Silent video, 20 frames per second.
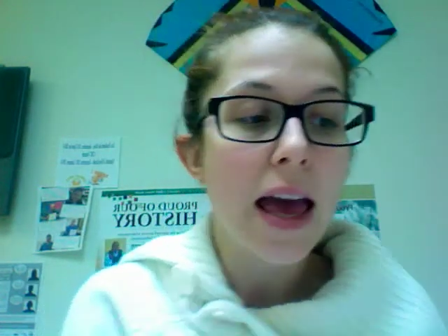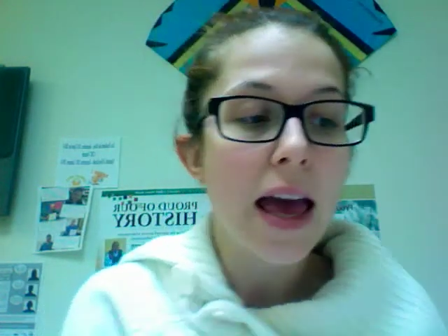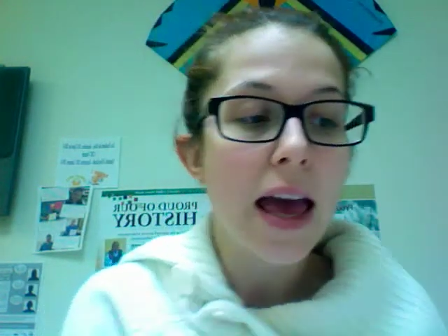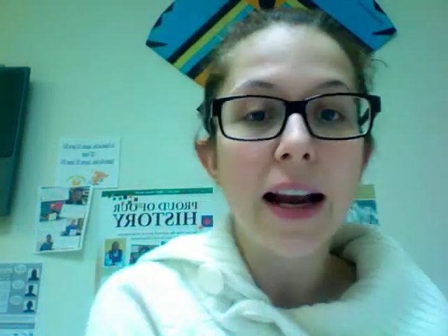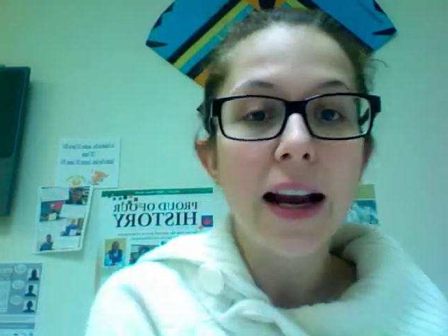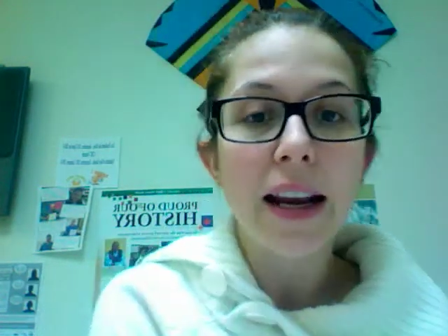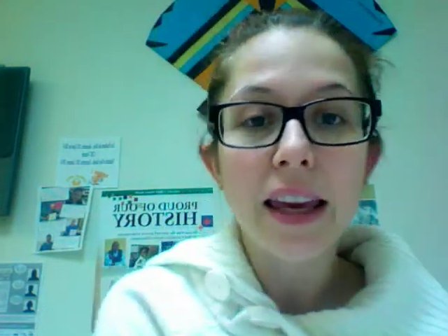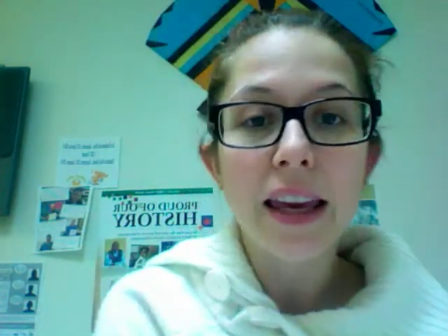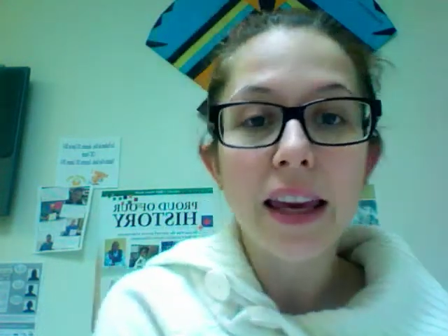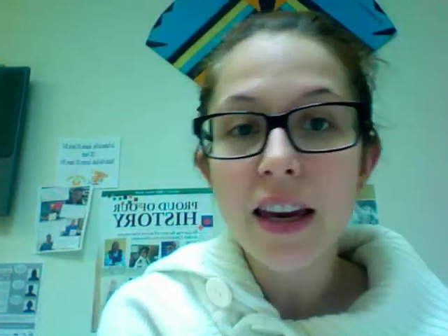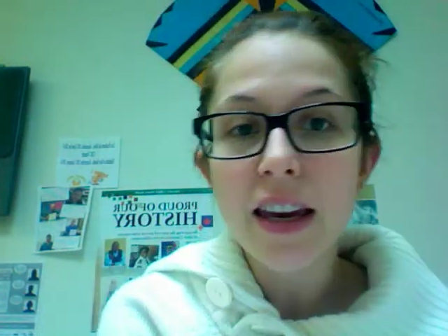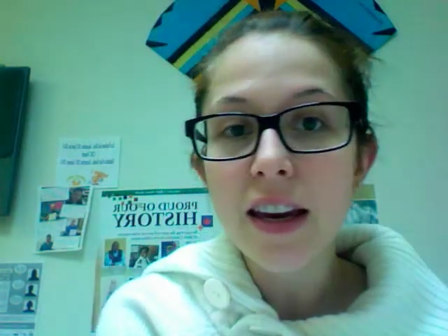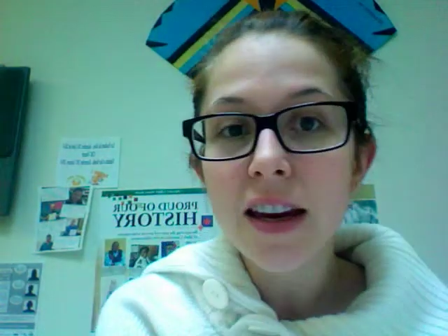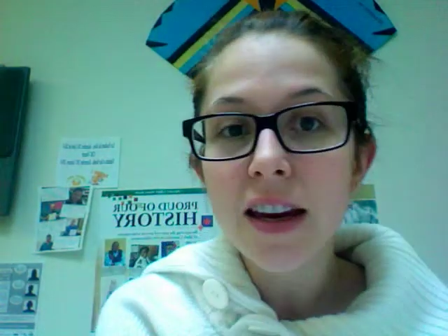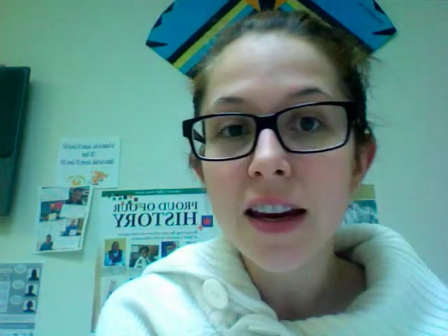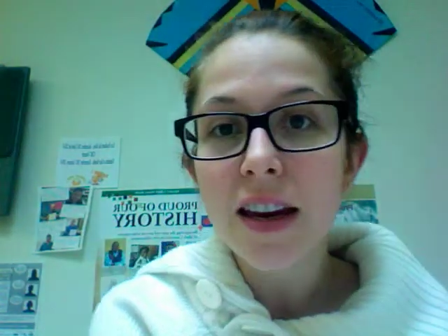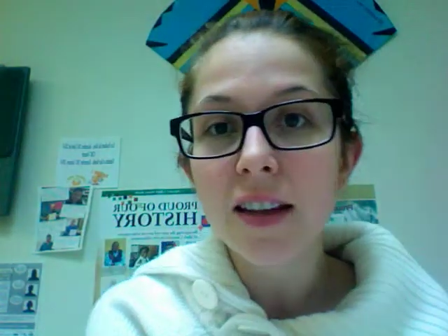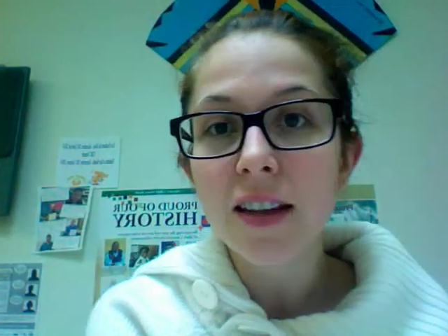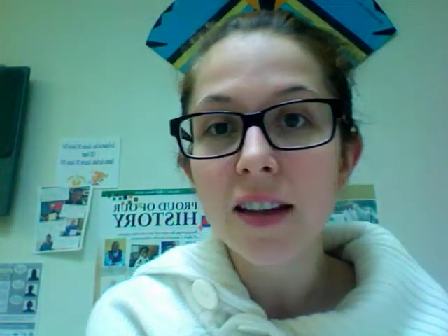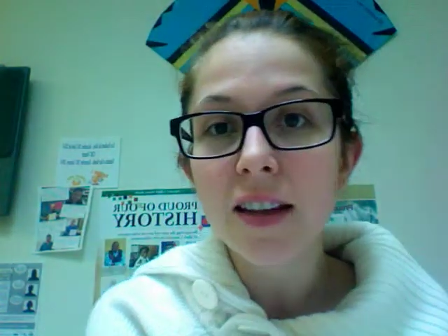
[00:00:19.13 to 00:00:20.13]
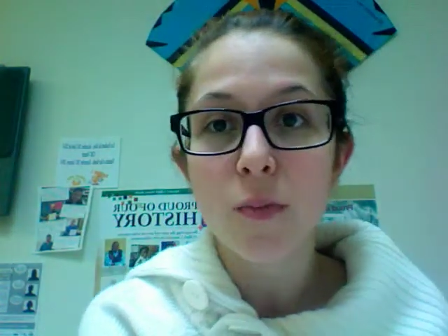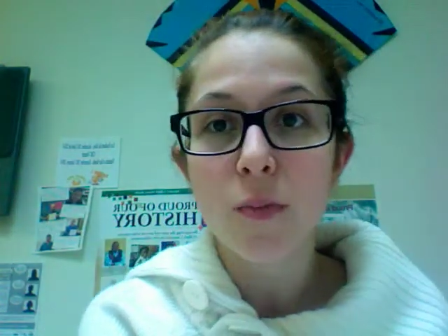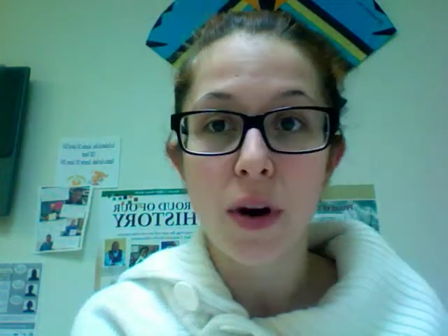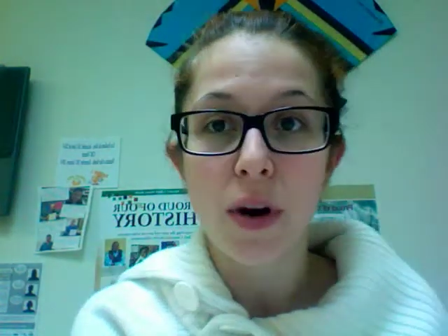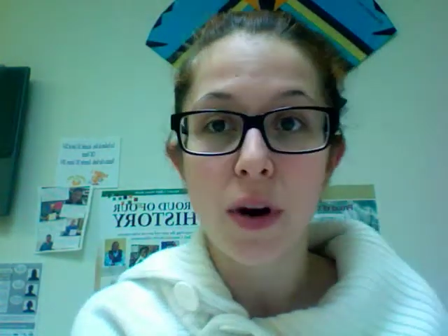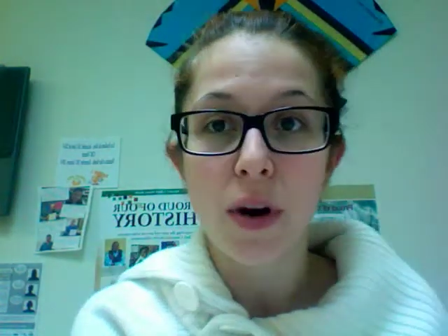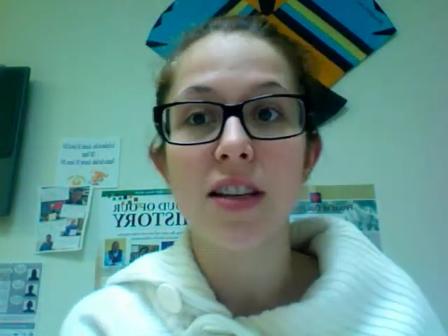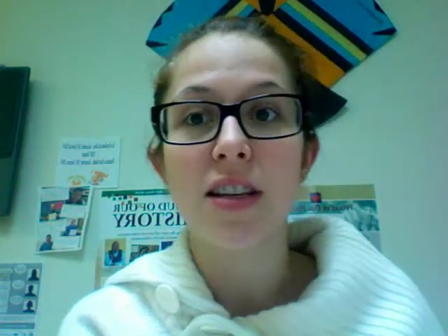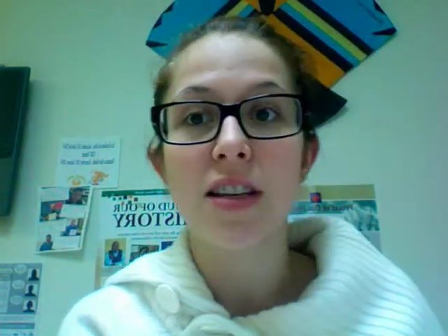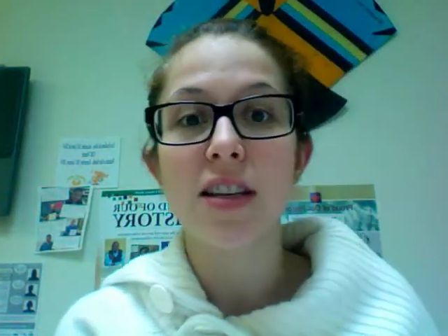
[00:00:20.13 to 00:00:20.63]
and he
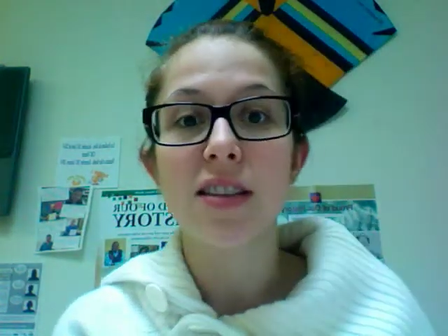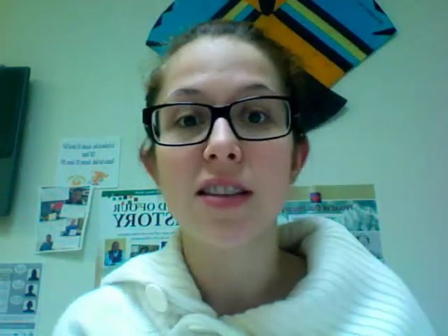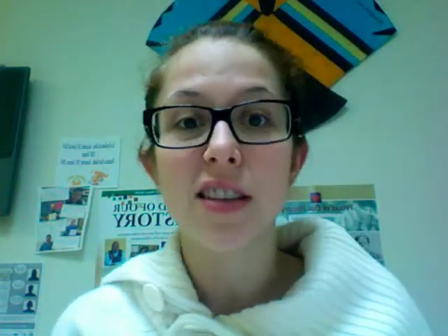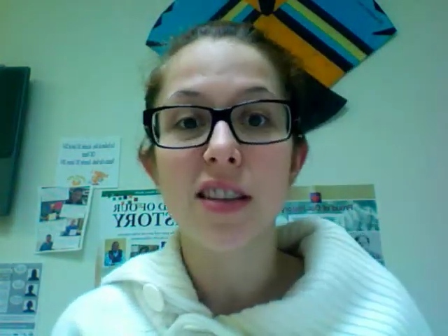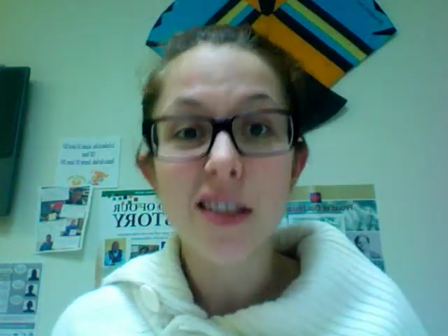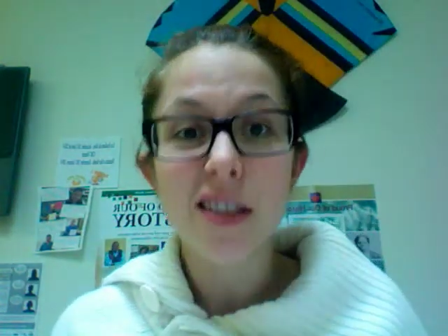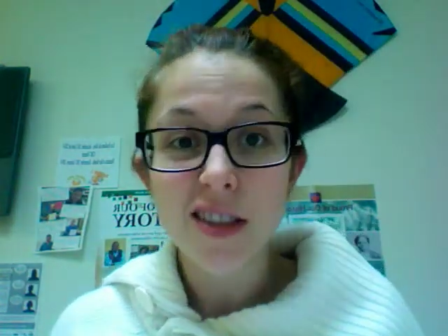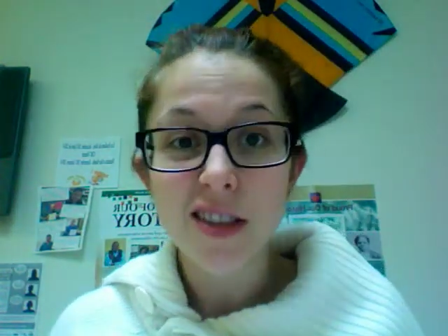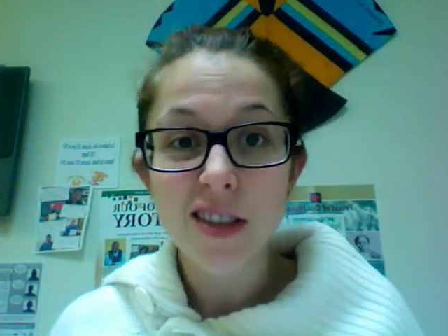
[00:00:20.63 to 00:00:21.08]
expresses his